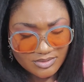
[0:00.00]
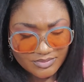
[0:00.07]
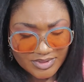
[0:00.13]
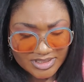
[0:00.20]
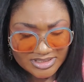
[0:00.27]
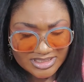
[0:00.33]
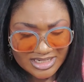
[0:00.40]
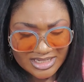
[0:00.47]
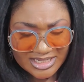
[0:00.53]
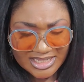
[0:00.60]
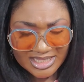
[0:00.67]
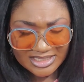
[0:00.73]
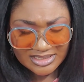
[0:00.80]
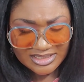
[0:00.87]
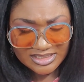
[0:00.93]
Wait, did I
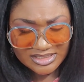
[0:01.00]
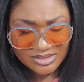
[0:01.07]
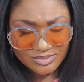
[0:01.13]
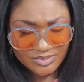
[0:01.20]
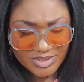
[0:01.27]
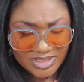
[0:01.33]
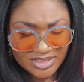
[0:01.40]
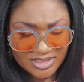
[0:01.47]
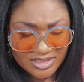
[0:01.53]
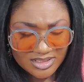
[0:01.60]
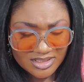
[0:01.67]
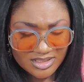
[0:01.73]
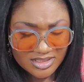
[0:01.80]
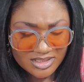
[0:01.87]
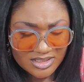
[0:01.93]
get this one
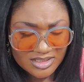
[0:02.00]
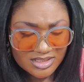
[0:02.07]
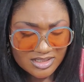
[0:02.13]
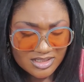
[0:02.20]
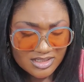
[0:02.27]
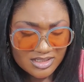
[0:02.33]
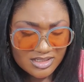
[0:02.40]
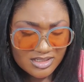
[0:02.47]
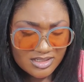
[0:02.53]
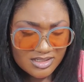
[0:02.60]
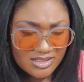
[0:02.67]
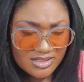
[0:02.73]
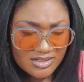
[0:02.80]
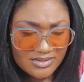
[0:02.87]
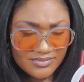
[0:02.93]

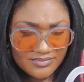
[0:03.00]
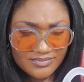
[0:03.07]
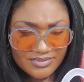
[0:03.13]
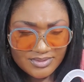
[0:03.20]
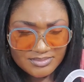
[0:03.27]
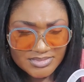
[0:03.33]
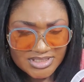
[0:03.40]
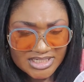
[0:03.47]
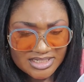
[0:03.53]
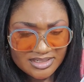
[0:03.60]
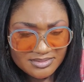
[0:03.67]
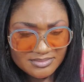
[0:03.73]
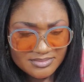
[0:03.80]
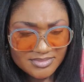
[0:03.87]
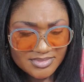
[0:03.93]
from
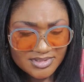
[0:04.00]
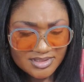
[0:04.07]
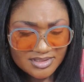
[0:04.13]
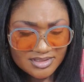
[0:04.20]
them?